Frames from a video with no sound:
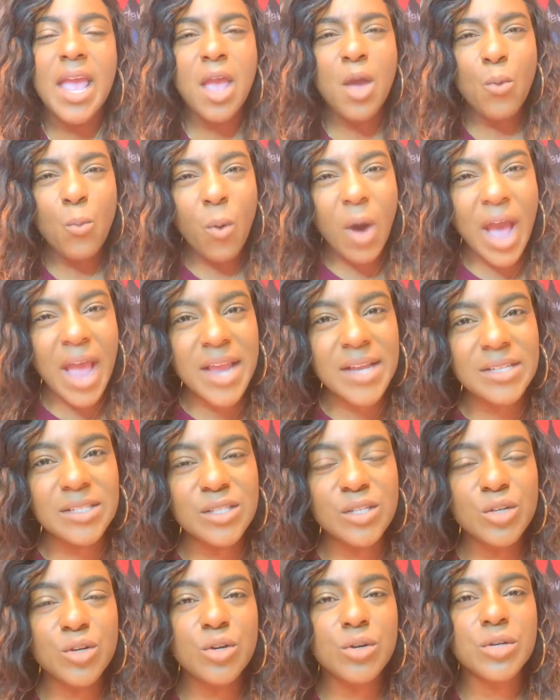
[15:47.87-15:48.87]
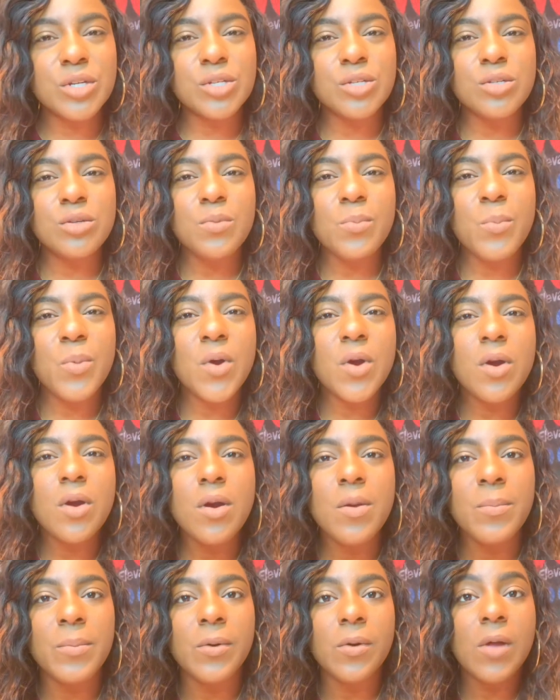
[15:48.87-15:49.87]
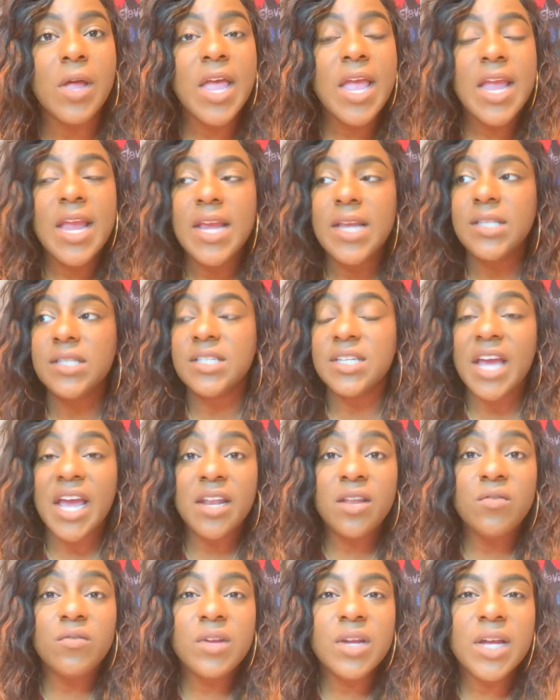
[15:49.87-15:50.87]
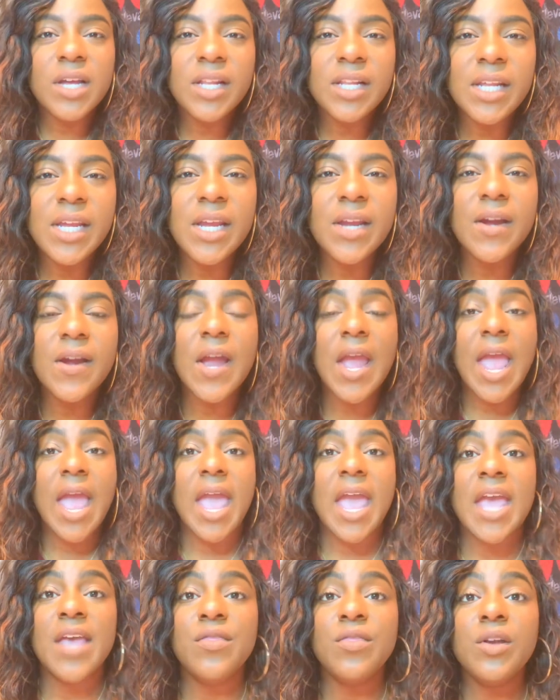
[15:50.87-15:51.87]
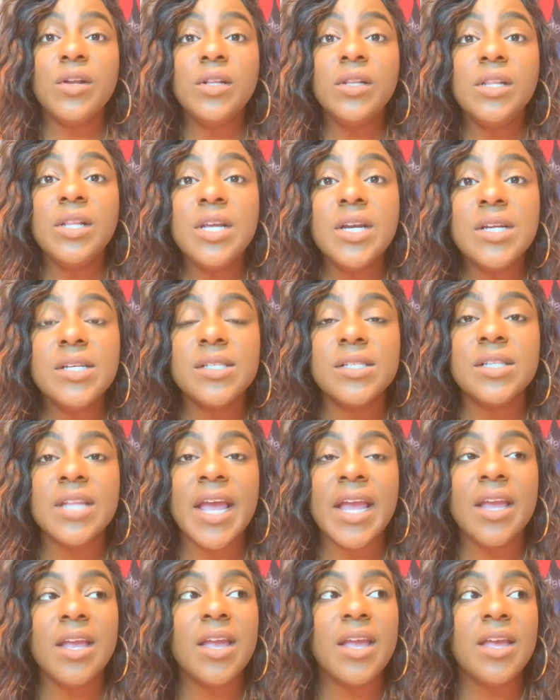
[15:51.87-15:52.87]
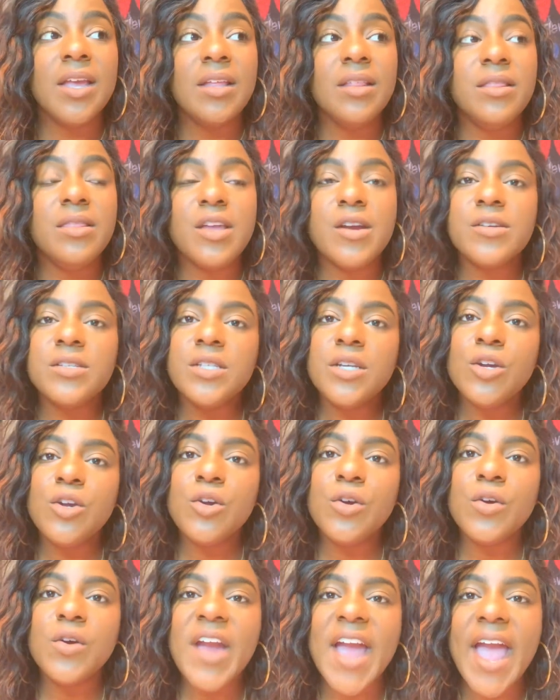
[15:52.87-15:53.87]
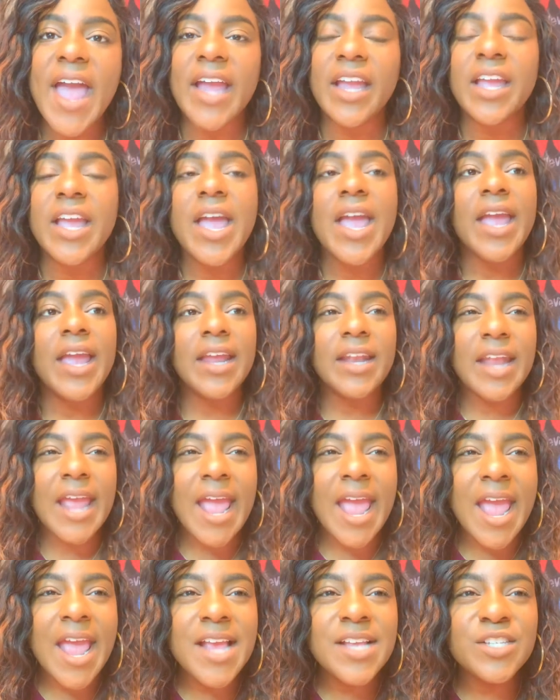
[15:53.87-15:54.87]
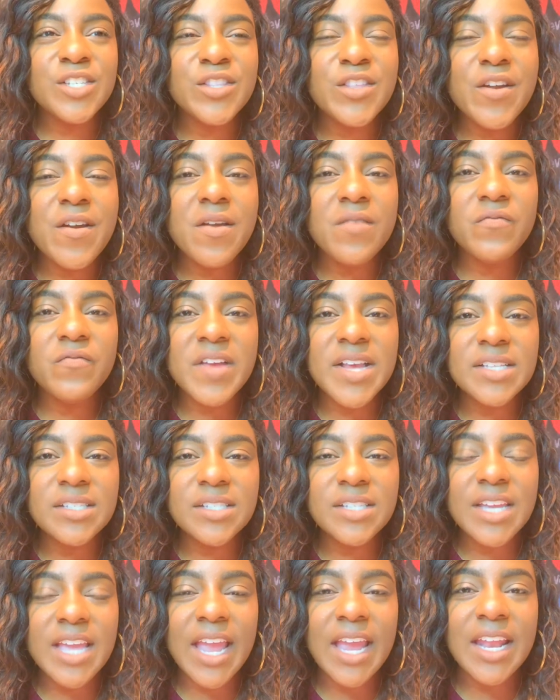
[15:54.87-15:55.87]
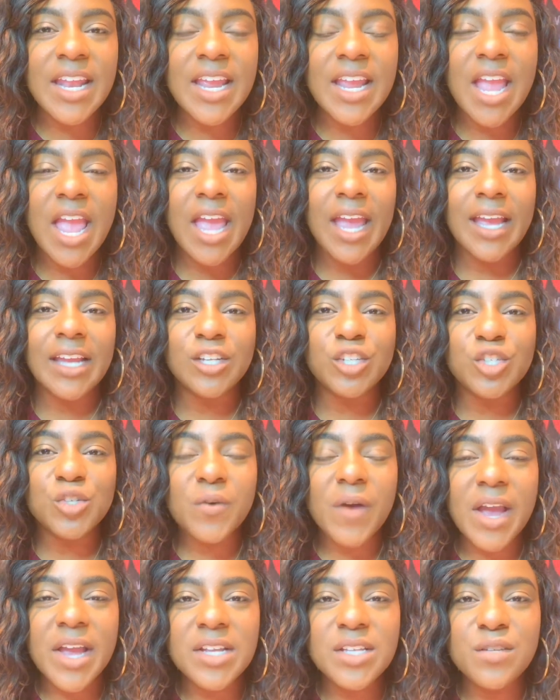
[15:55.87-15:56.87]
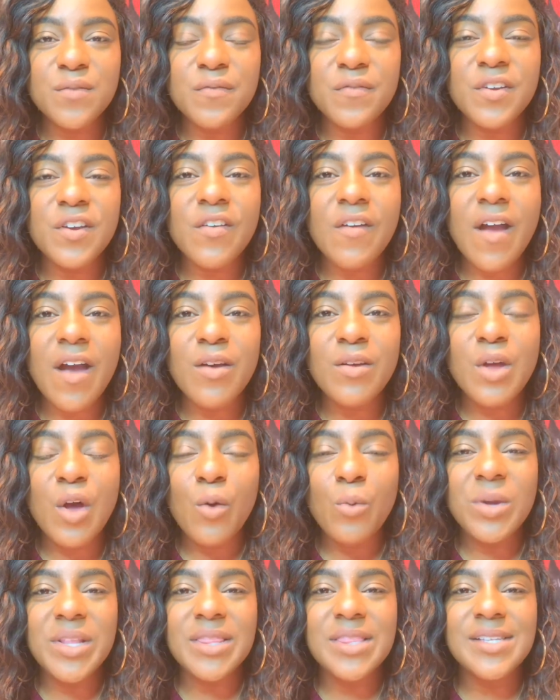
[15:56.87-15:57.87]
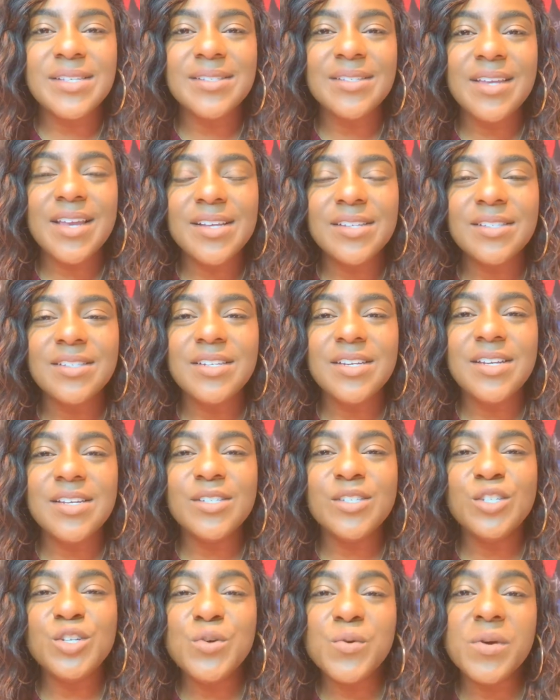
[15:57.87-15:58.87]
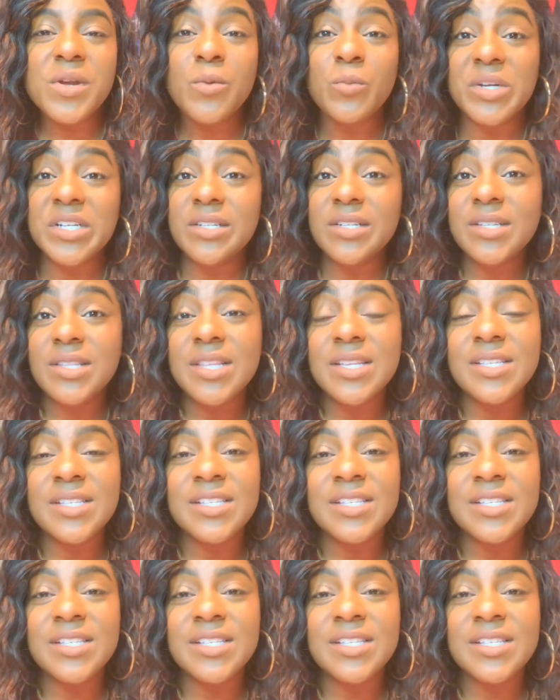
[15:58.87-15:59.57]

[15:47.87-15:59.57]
And why is the crystal purple? It's not even clear. And there looks like there's a crack. And as they're investigating and trying to figure out what this Skeksis is doing, which is the